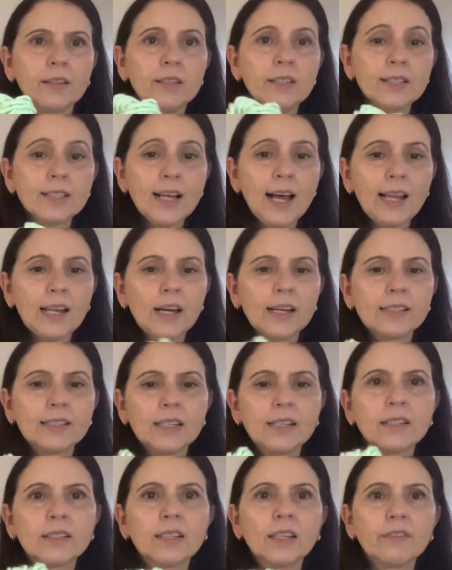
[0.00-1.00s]
This colour, I
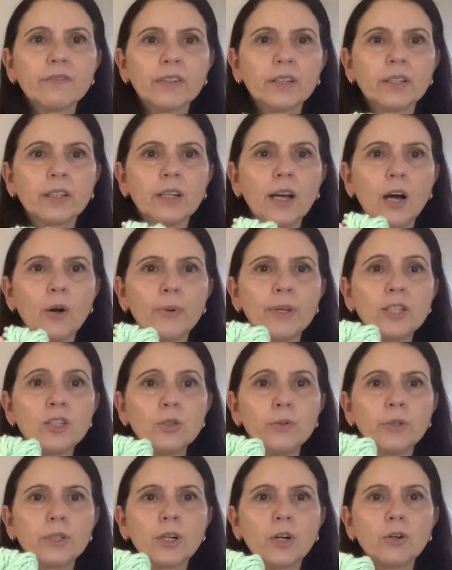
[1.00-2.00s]
didn't even go
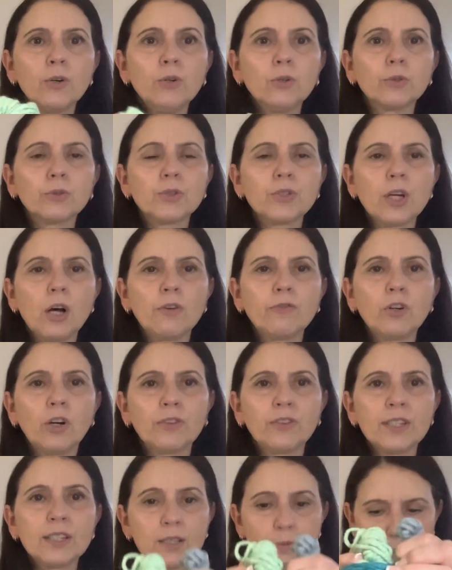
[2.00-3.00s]
into it at all. So I've
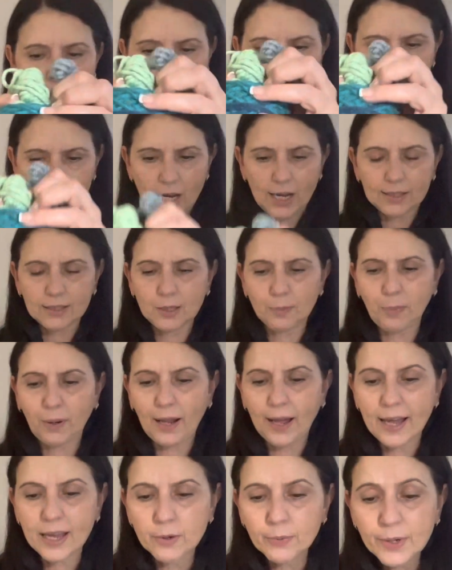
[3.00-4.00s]
got this much yarn to
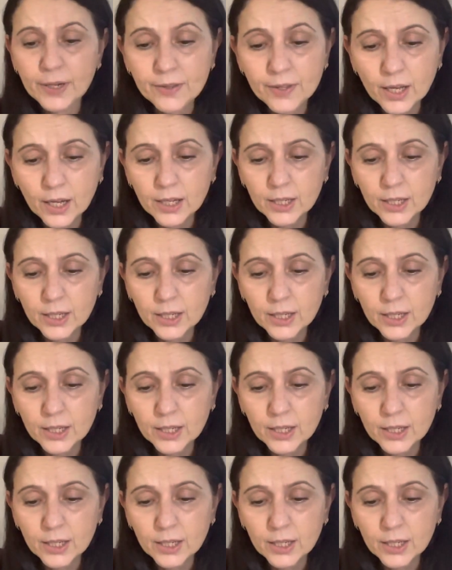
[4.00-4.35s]
play with.